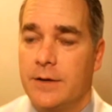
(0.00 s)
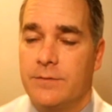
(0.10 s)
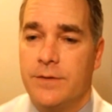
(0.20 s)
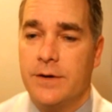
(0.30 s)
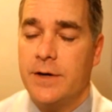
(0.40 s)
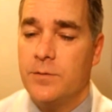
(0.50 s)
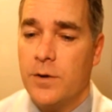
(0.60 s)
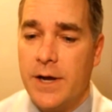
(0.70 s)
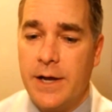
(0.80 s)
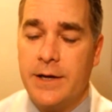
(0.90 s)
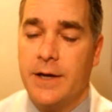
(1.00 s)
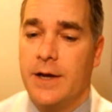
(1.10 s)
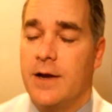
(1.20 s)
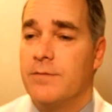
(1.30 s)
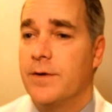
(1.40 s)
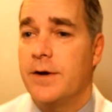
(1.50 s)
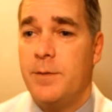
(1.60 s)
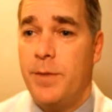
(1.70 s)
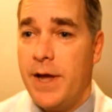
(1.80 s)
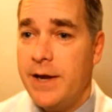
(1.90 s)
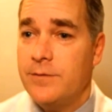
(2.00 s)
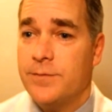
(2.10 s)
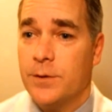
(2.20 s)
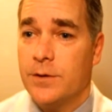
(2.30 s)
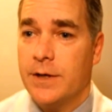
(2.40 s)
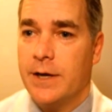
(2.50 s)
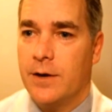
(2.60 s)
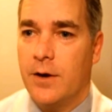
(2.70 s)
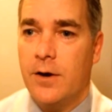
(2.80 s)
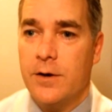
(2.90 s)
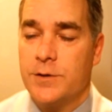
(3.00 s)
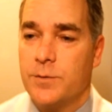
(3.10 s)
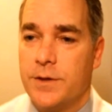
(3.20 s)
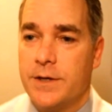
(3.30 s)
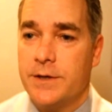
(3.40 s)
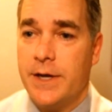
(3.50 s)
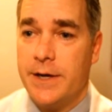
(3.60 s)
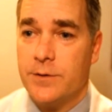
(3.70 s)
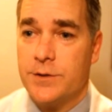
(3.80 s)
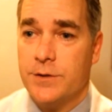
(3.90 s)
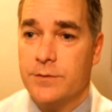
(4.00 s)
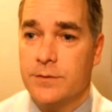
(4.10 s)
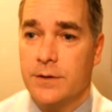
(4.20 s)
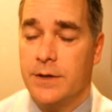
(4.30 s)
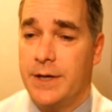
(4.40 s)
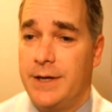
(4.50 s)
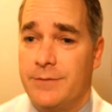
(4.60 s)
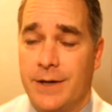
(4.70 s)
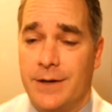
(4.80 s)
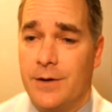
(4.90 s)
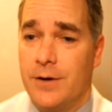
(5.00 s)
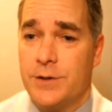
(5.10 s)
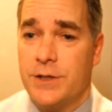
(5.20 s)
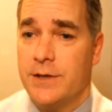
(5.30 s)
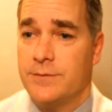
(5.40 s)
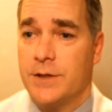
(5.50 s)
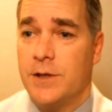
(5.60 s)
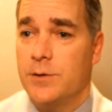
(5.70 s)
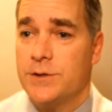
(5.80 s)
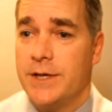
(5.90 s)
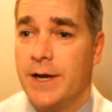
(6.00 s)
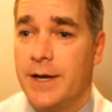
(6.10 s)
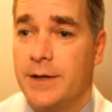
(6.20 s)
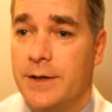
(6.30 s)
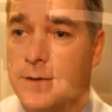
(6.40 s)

very red, very painful, and large within a day or two. It can even get large enough to close the eyelid.